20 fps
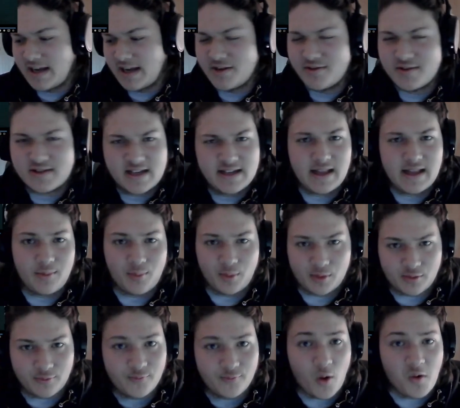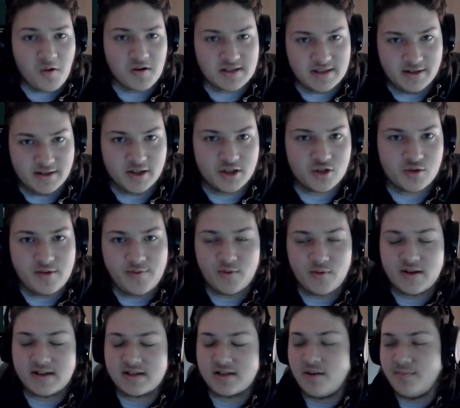And you see that with the forest industry,
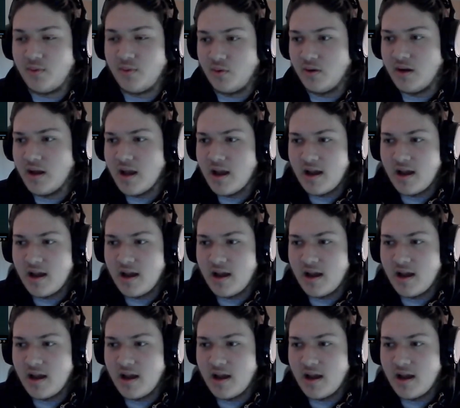for example.